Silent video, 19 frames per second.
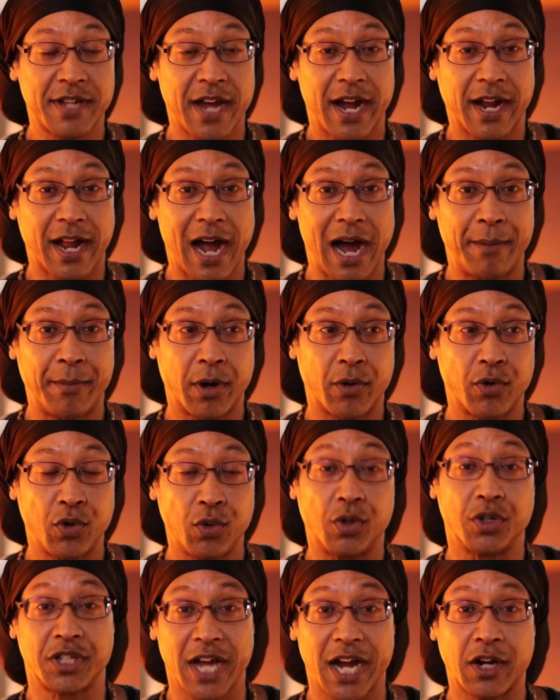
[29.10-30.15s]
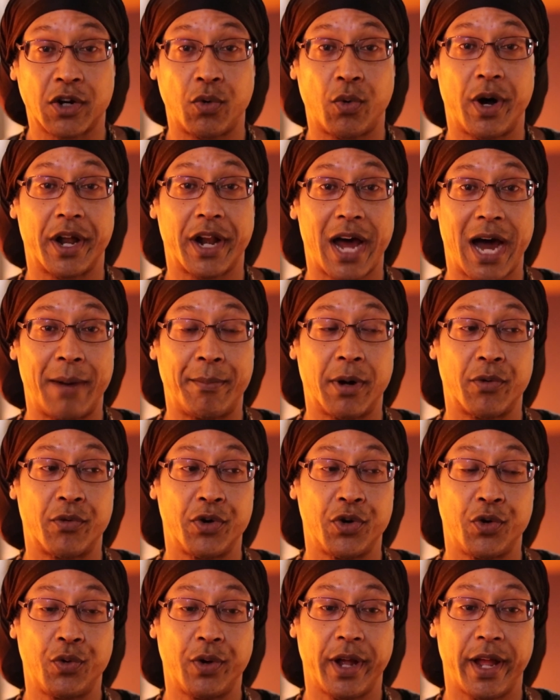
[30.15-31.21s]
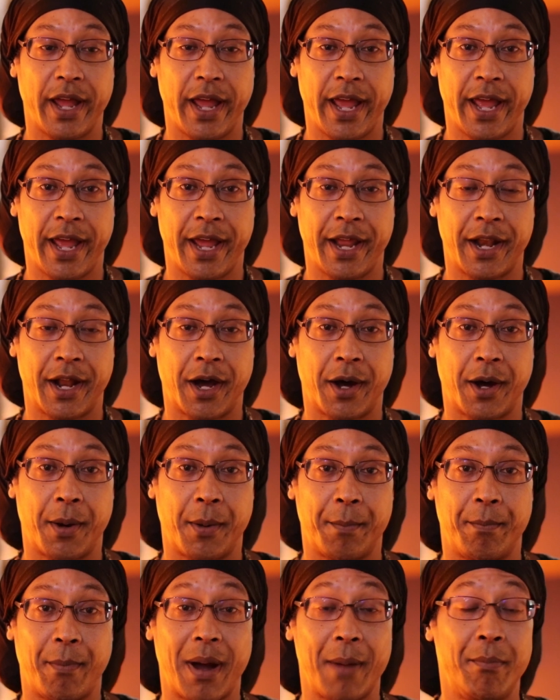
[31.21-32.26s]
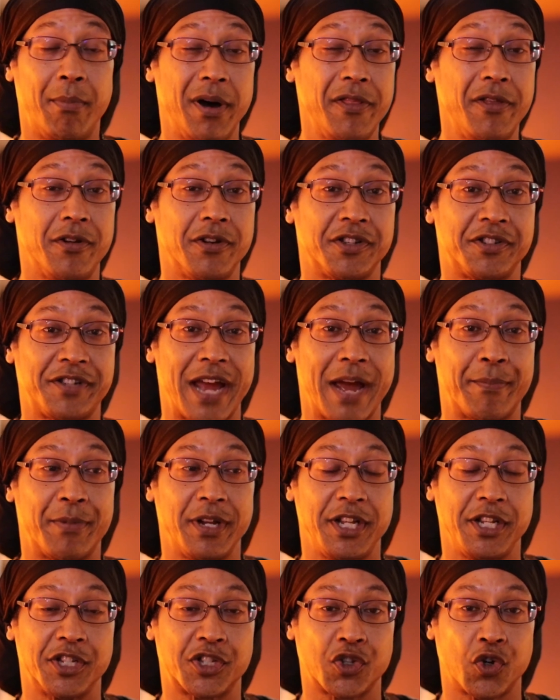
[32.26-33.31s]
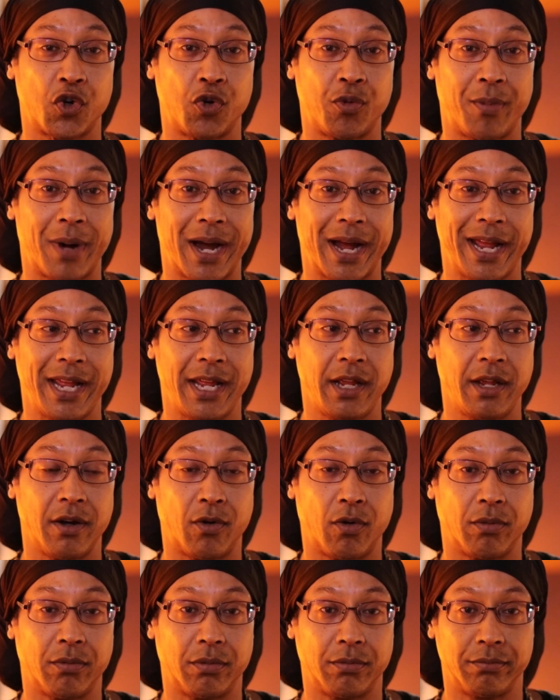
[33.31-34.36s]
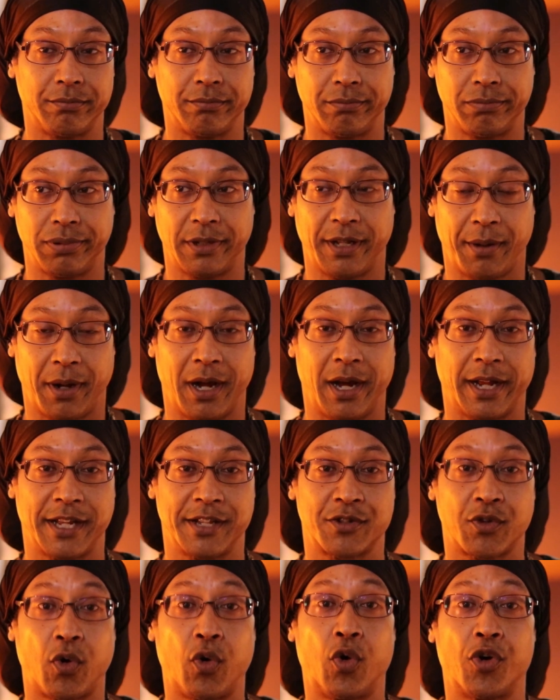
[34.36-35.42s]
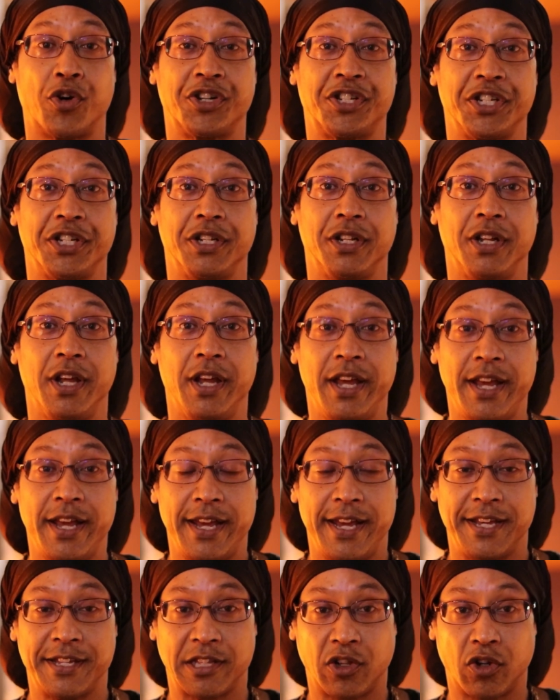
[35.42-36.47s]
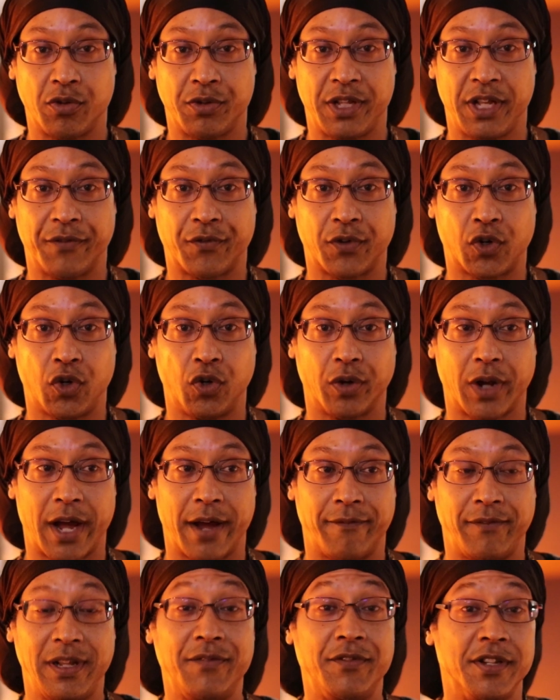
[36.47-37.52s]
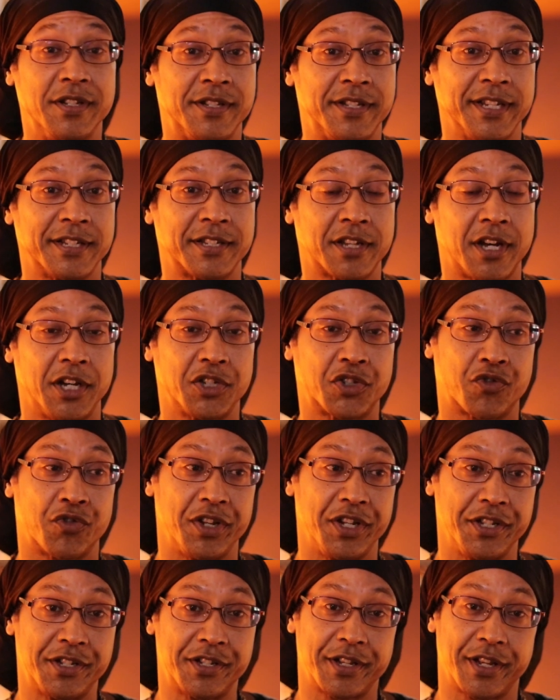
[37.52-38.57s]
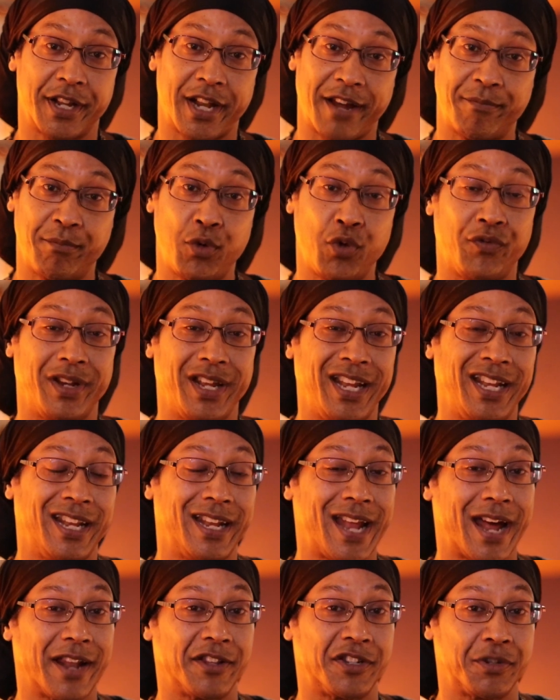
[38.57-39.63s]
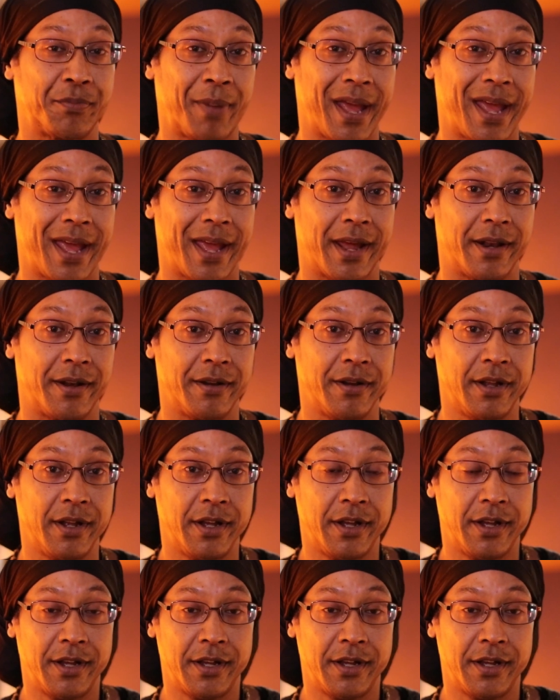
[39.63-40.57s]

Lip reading: is Amaru, or Takuan Amaru, and my mother is Japanese, so my, I guess, origin is a little difficult. I've lived in 6 countries, and I've moved in and out of Japan